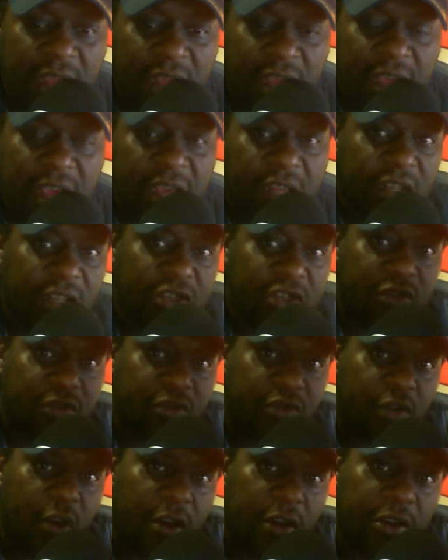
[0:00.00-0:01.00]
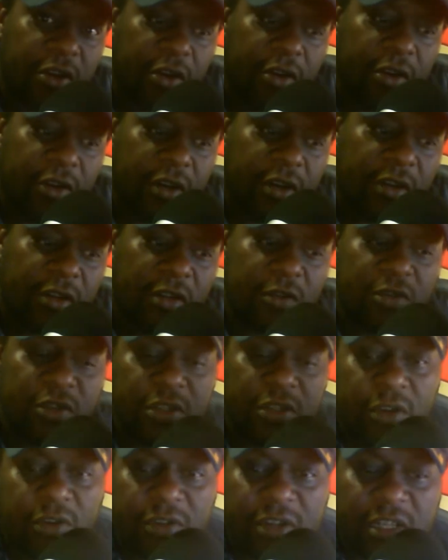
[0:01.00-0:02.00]
and let you draw your
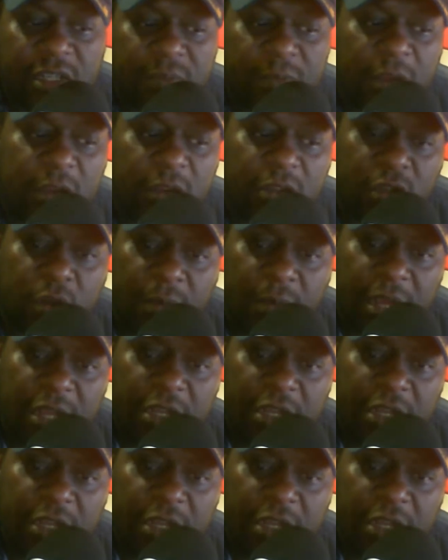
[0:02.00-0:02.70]
conclusion on this bill. So make